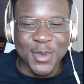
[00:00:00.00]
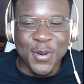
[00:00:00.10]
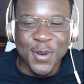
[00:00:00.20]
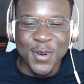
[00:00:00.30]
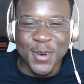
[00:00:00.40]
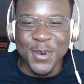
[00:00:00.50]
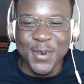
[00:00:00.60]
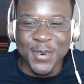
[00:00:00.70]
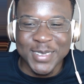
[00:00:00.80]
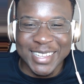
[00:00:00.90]

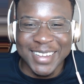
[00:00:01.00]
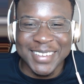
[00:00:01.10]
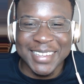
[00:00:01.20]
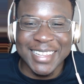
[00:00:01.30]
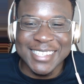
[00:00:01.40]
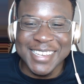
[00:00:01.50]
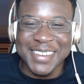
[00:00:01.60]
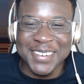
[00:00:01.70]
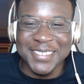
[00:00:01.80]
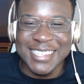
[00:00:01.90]
Oh, okay, that's a
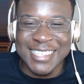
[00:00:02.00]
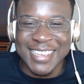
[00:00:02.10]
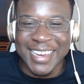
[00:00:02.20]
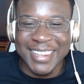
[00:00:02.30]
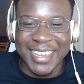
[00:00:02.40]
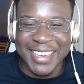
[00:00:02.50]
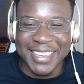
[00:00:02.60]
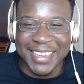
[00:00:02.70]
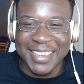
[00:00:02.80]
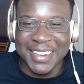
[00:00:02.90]
good OST. I like
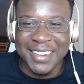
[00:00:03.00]
it.